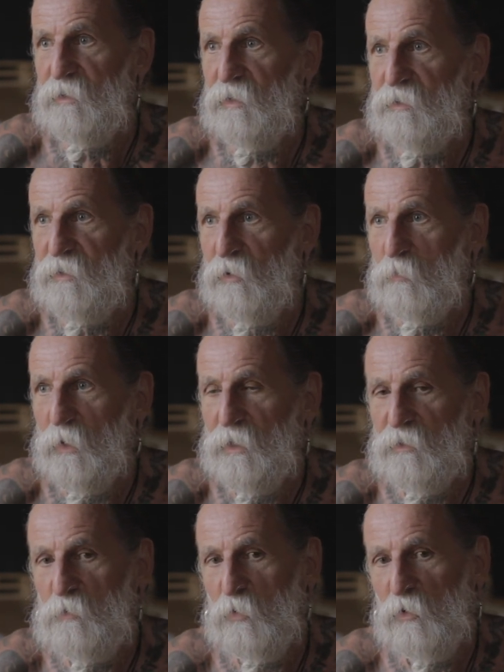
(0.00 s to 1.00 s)
in St.
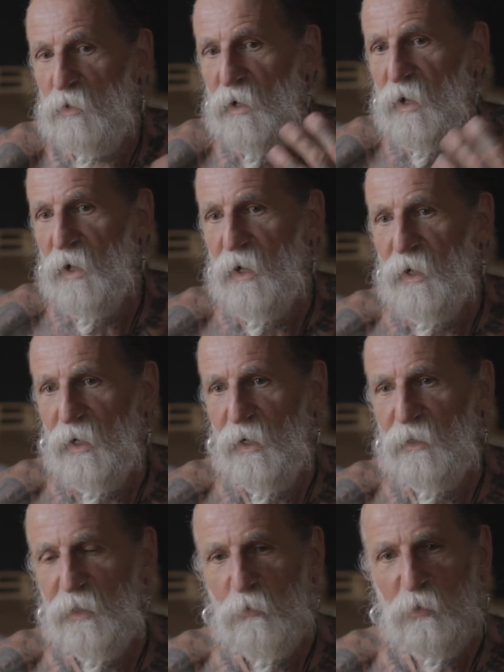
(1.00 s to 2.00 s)
Petersburg,
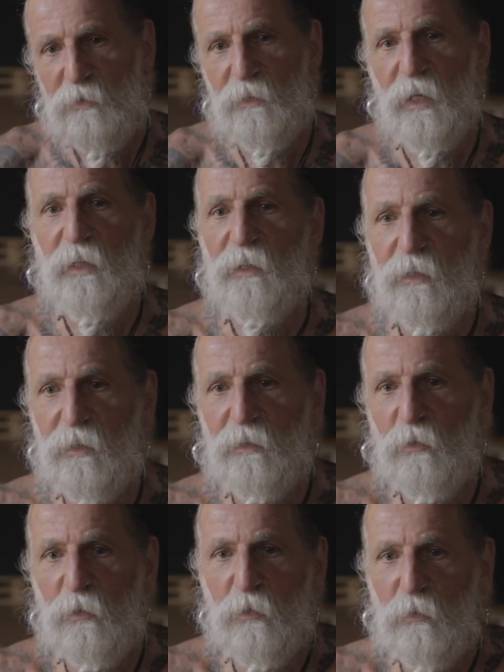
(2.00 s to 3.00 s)
and he was
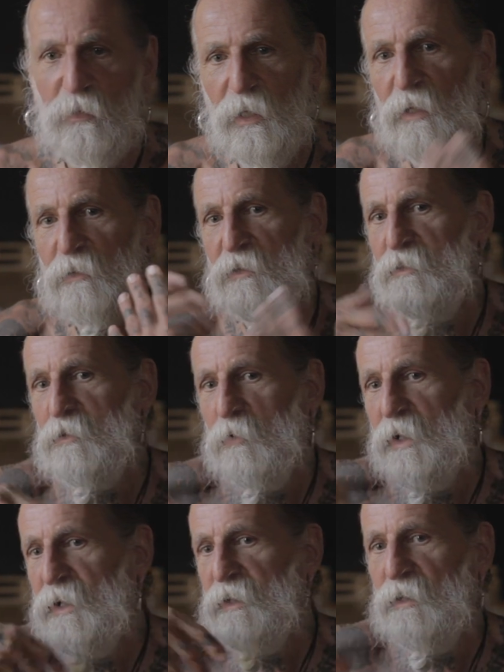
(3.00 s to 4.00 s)
naked or yeah, just
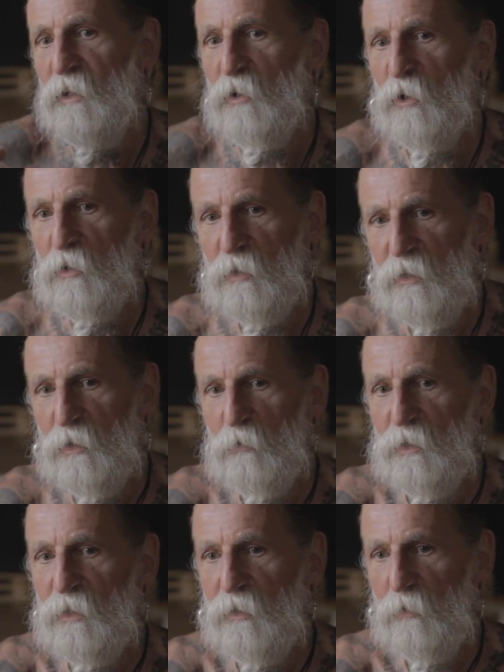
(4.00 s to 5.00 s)
wearing the dhoti
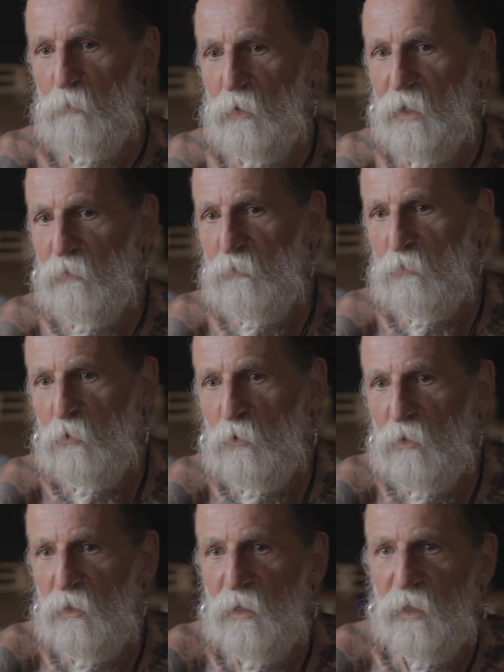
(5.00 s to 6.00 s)
with
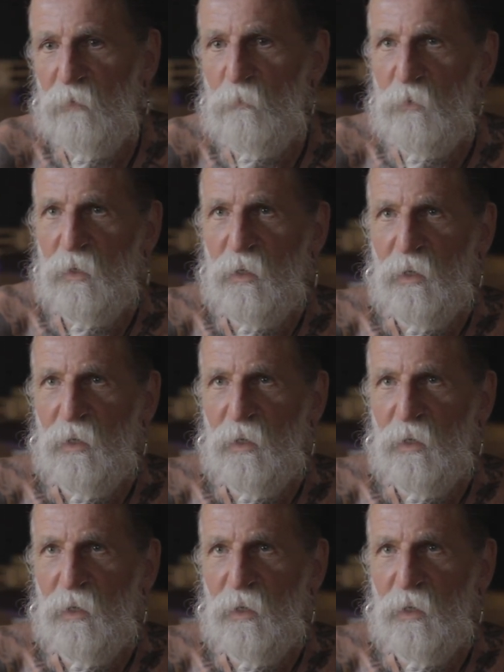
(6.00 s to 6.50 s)
barefoot, and